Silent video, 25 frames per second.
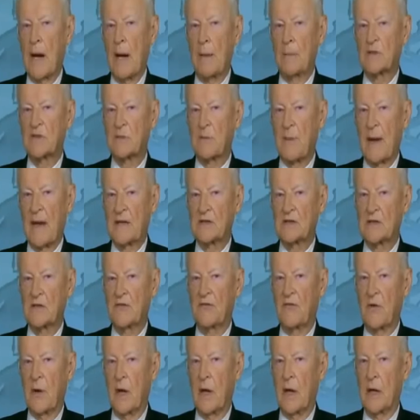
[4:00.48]
perhaps
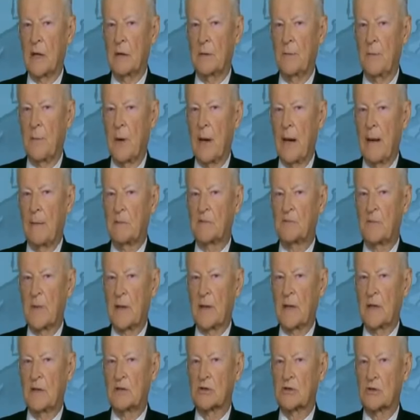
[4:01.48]
pacified, perhaps
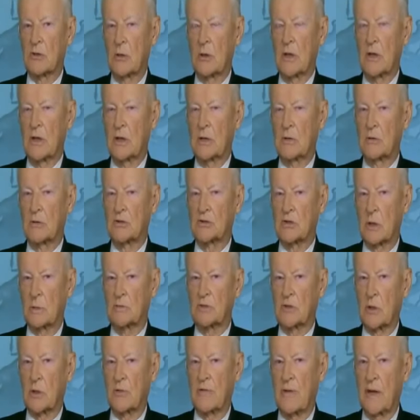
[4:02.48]
begins to lead to
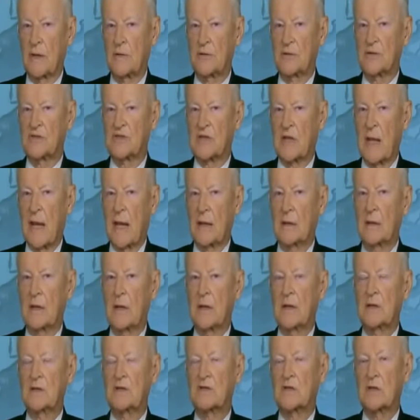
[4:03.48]
some sort of
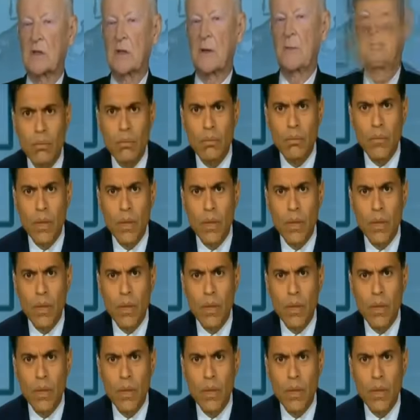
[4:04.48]
understandings.